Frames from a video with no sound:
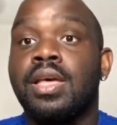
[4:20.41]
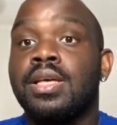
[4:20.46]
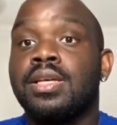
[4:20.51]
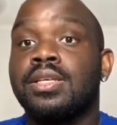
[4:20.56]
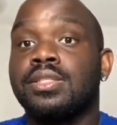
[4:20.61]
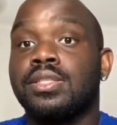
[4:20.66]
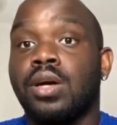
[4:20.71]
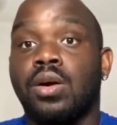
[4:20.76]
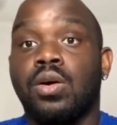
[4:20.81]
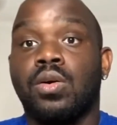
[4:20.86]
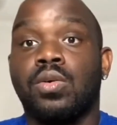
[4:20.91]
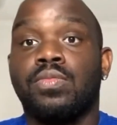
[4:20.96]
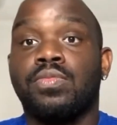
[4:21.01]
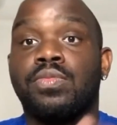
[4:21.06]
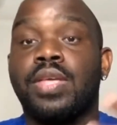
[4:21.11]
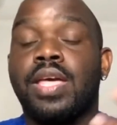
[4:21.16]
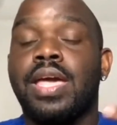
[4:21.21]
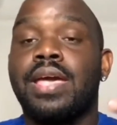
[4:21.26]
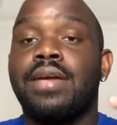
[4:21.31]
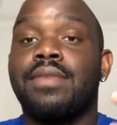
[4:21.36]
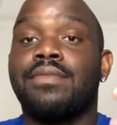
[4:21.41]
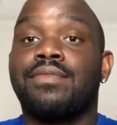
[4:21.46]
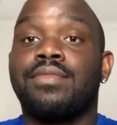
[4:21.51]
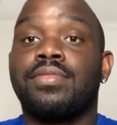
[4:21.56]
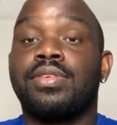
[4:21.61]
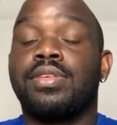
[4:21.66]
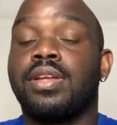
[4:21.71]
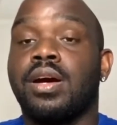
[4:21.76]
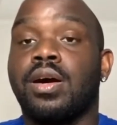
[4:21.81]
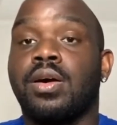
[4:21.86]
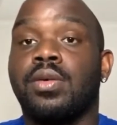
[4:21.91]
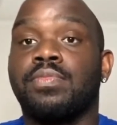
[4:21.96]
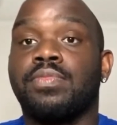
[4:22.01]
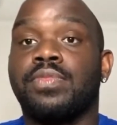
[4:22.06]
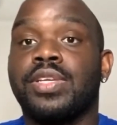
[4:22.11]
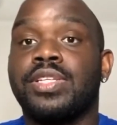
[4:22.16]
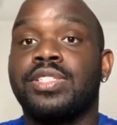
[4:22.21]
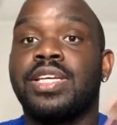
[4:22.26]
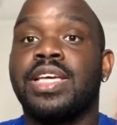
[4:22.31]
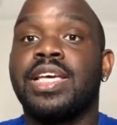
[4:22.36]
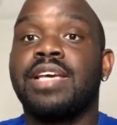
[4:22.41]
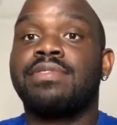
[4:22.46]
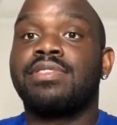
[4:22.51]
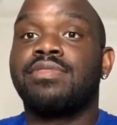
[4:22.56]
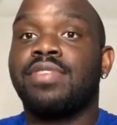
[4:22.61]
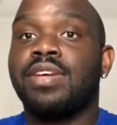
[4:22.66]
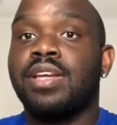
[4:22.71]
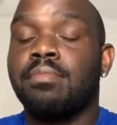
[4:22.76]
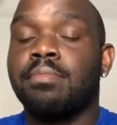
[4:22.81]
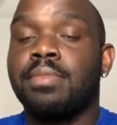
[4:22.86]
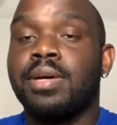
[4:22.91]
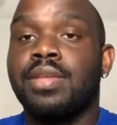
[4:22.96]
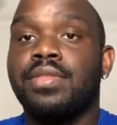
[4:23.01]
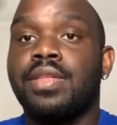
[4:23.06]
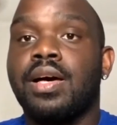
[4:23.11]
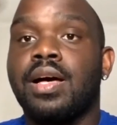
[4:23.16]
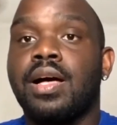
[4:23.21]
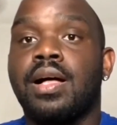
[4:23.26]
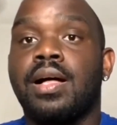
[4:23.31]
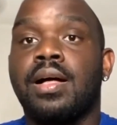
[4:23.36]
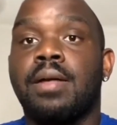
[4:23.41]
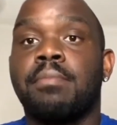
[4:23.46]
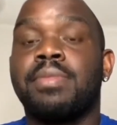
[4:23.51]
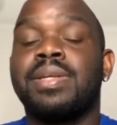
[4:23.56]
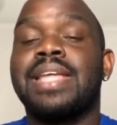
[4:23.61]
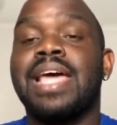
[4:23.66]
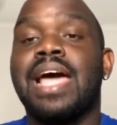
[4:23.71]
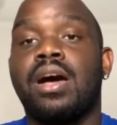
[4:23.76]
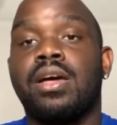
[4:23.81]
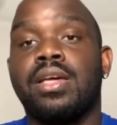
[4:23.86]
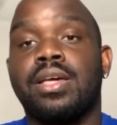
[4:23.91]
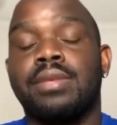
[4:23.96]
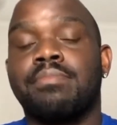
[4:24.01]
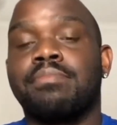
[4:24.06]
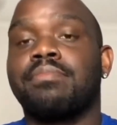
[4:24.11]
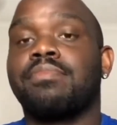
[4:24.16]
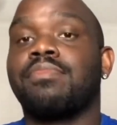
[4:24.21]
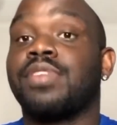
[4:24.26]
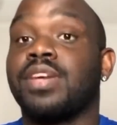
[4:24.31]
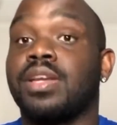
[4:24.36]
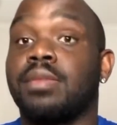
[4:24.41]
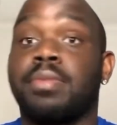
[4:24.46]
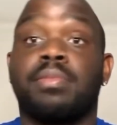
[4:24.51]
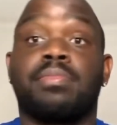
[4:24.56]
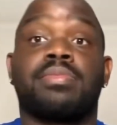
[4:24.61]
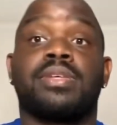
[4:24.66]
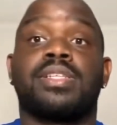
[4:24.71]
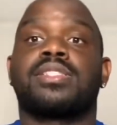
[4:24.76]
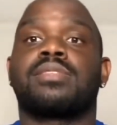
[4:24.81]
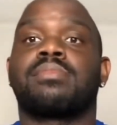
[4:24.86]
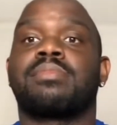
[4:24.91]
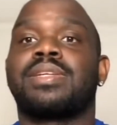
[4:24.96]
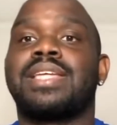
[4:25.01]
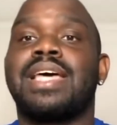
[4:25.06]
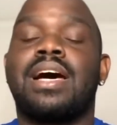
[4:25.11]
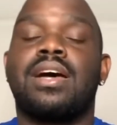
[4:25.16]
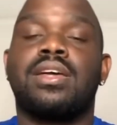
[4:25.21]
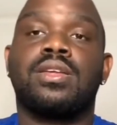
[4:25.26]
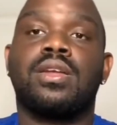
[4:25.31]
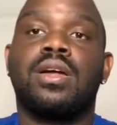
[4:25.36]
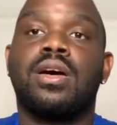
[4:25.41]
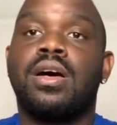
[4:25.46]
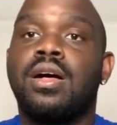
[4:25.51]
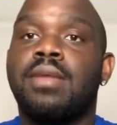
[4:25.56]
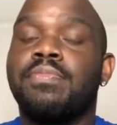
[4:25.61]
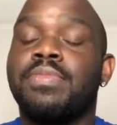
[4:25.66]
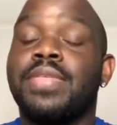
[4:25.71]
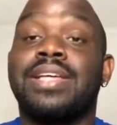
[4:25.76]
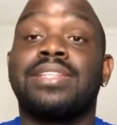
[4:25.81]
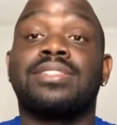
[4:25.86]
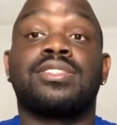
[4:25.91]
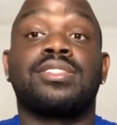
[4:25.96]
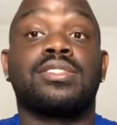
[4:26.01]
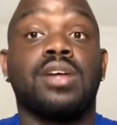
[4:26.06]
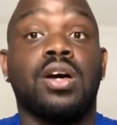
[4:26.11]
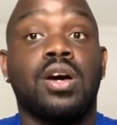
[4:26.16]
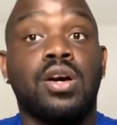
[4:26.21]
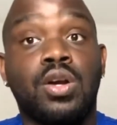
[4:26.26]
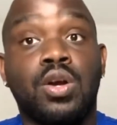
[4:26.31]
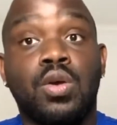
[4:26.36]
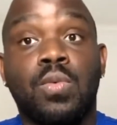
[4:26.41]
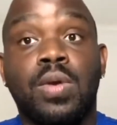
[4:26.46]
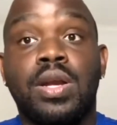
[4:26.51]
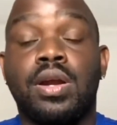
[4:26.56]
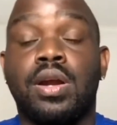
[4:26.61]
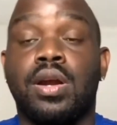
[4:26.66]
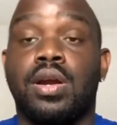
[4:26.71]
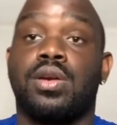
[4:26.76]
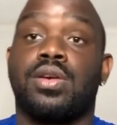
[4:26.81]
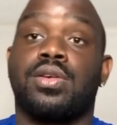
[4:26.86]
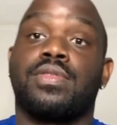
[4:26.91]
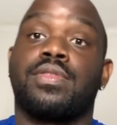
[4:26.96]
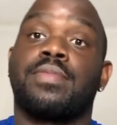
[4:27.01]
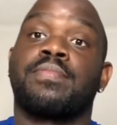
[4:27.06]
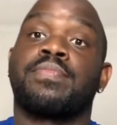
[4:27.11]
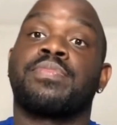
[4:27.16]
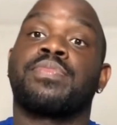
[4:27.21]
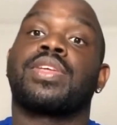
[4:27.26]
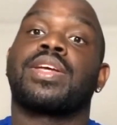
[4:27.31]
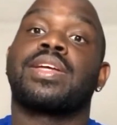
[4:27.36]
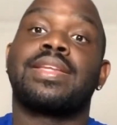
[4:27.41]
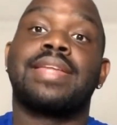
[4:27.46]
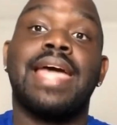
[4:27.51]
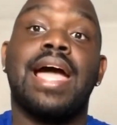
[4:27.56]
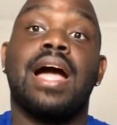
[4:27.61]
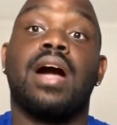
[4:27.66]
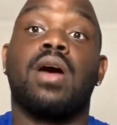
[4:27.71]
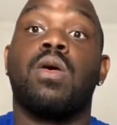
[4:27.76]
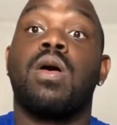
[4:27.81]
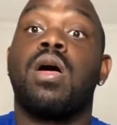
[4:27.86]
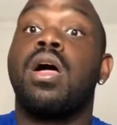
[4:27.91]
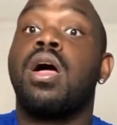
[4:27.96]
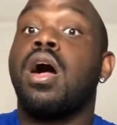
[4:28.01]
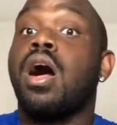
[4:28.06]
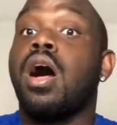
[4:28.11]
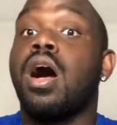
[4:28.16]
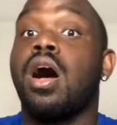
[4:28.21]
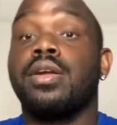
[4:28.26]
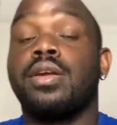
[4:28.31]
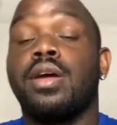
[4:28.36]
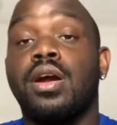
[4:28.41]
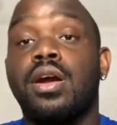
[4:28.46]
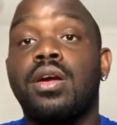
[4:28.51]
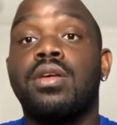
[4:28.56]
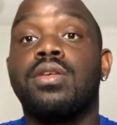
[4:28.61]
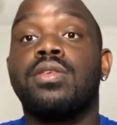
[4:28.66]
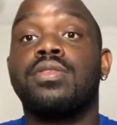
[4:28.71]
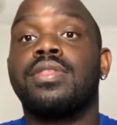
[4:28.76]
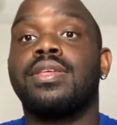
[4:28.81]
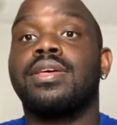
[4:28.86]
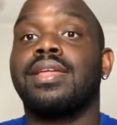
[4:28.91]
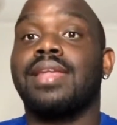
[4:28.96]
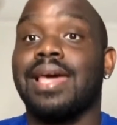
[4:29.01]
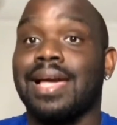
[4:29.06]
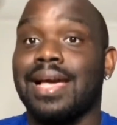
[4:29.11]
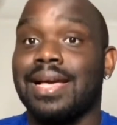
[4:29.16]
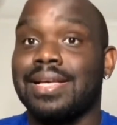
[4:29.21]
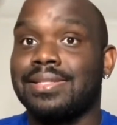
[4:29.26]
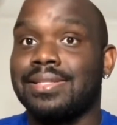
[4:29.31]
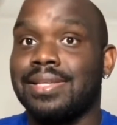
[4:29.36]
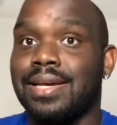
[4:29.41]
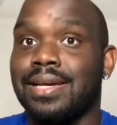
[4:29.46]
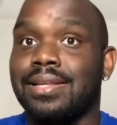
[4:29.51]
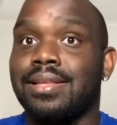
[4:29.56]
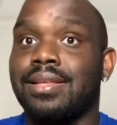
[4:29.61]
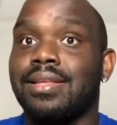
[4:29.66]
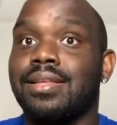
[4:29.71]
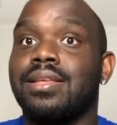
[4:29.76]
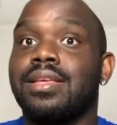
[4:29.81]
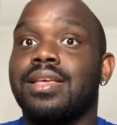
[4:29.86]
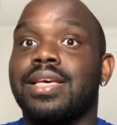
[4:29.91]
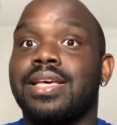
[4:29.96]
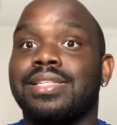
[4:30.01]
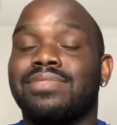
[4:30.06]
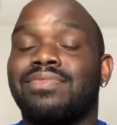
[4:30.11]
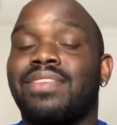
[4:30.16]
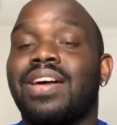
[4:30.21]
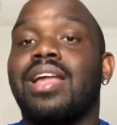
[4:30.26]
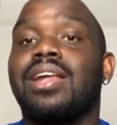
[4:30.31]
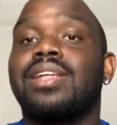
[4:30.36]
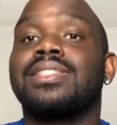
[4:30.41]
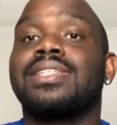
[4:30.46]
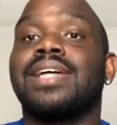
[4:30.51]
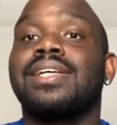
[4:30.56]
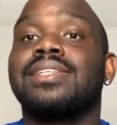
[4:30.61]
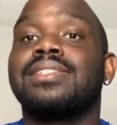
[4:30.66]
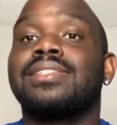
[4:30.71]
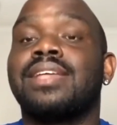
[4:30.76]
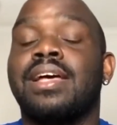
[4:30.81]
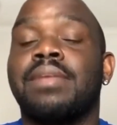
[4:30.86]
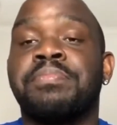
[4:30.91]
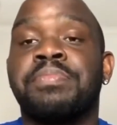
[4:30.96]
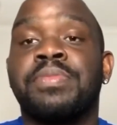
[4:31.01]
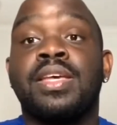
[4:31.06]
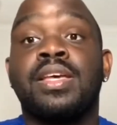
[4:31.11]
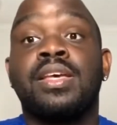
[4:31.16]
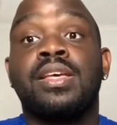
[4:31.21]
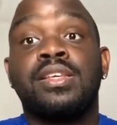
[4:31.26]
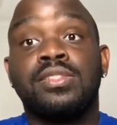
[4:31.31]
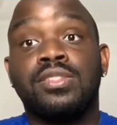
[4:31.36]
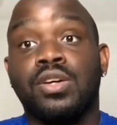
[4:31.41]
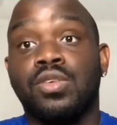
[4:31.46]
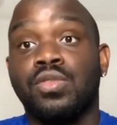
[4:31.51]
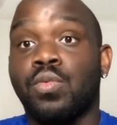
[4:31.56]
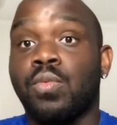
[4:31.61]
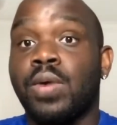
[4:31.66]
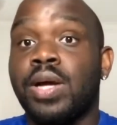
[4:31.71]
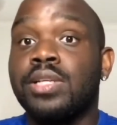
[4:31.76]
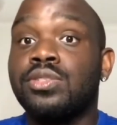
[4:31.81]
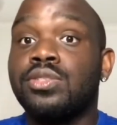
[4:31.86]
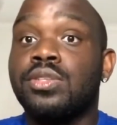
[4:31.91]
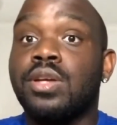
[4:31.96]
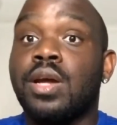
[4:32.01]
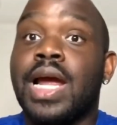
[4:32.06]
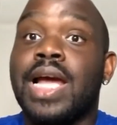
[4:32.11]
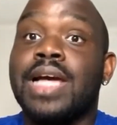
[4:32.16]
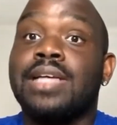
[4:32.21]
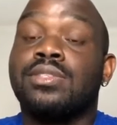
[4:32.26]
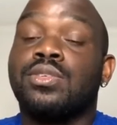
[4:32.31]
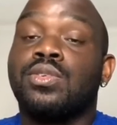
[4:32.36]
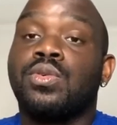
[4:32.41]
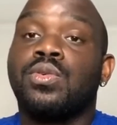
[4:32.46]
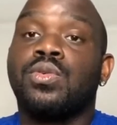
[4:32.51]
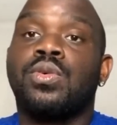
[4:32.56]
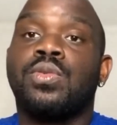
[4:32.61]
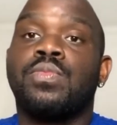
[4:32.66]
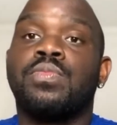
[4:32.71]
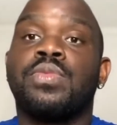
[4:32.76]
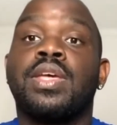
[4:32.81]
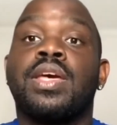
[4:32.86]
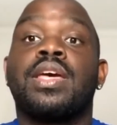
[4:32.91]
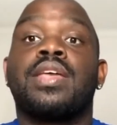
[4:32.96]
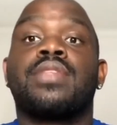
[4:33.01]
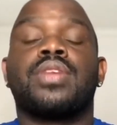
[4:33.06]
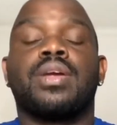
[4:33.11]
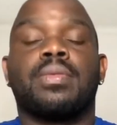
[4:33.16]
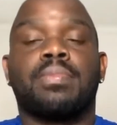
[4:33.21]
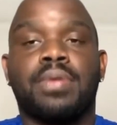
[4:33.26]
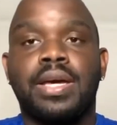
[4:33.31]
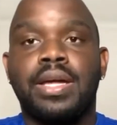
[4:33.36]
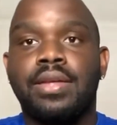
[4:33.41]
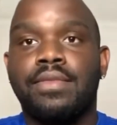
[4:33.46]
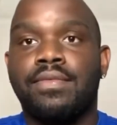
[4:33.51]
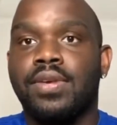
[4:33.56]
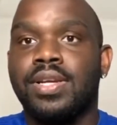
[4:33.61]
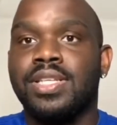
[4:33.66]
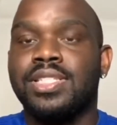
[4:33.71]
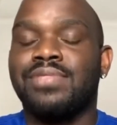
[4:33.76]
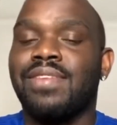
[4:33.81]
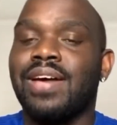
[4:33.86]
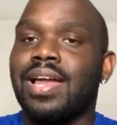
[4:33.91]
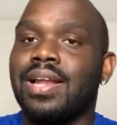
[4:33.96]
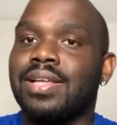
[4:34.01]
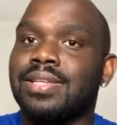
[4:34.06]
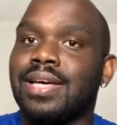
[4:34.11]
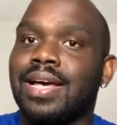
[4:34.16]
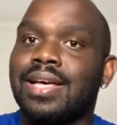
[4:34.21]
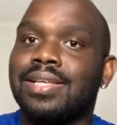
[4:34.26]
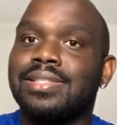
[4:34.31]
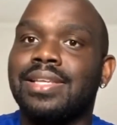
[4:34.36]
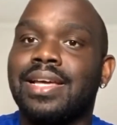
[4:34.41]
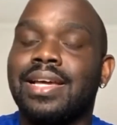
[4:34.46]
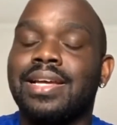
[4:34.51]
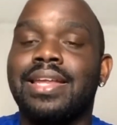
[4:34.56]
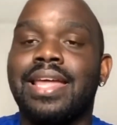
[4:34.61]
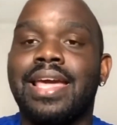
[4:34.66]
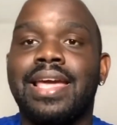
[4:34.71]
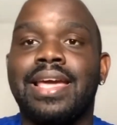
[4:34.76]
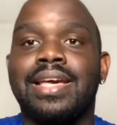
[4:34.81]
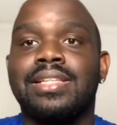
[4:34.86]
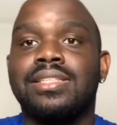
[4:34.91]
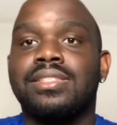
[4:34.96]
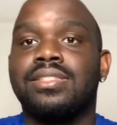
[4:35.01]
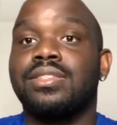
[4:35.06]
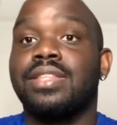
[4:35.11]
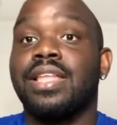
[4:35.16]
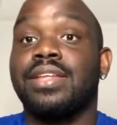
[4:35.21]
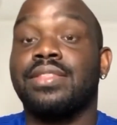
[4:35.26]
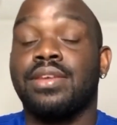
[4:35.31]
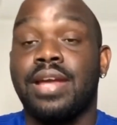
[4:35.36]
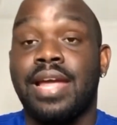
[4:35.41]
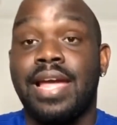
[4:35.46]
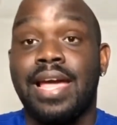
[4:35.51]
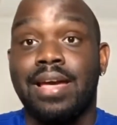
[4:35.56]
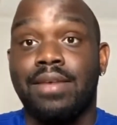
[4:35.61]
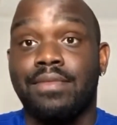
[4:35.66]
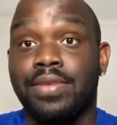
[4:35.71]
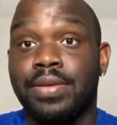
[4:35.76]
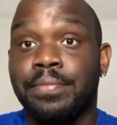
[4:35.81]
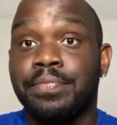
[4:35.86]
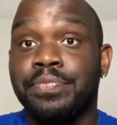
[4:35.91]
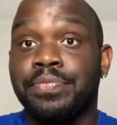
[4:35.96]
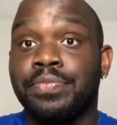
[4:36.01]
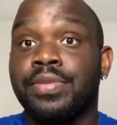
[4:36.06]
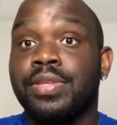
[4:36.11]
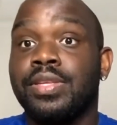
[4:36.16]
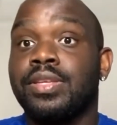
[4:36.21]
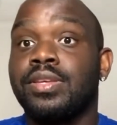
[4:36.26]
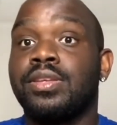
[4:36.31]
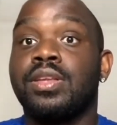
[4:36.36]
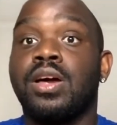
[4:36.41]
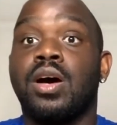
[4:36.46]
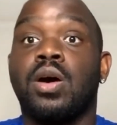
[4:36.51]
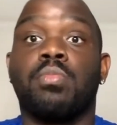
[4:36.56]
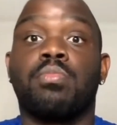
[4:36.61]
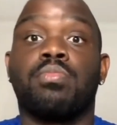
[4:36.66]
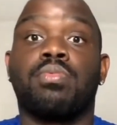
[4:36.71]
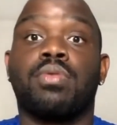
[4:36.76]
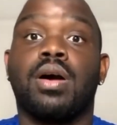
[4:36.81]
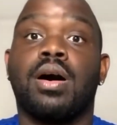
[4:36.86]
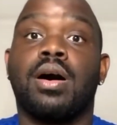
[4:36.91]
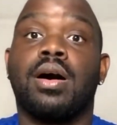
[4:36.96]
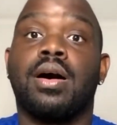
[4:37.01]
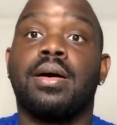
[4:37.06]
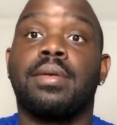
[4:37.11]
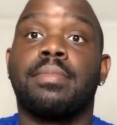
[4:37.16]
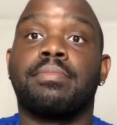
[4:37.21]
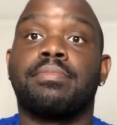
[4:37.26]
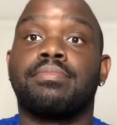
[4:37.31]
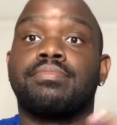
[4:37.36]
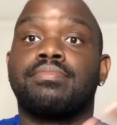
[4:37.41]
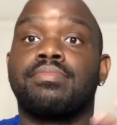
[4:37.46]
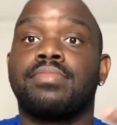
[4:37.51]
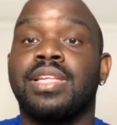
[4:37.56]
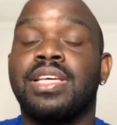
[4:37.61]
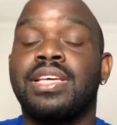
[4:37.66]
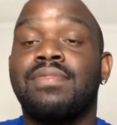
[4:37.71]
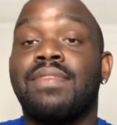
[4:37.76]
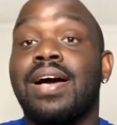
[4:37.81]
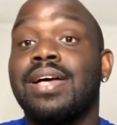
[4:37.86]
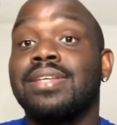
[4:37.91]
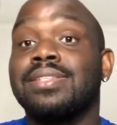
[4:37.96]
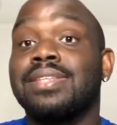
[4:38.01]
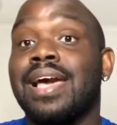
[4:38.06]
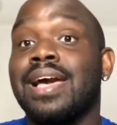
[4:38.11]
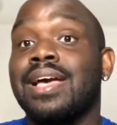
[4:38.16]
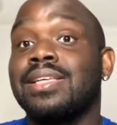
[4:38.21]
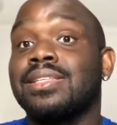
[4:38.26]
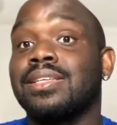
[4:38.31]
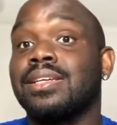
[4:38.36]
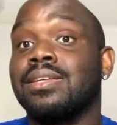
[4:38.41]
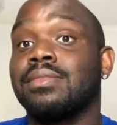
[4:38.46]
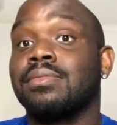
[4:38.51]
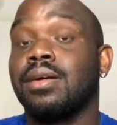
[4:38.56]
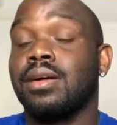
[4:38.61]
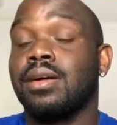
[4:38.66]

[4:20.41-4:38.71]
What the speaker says: So she gives Venoma the medallion. Venoma puts the medallion on, and she's on her way to Earth. Now on Earth, like I said, it's Valentine's Day. So the Rangers are at school. They're planning for this Valentine's Day dance that they're having. Levi's asking